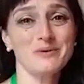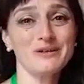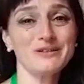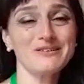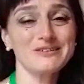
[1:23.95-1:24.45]

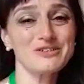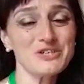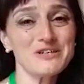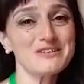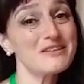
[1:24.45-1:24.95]
But
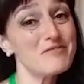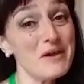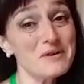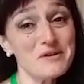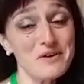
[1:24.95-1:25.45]
she is a
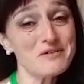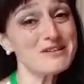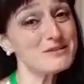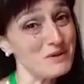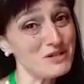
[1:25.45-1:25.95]
very,
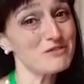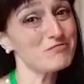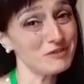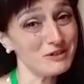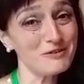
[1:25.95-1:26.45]
very special
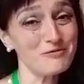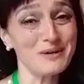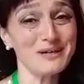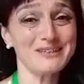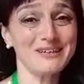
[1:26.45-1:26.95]
friend of mine,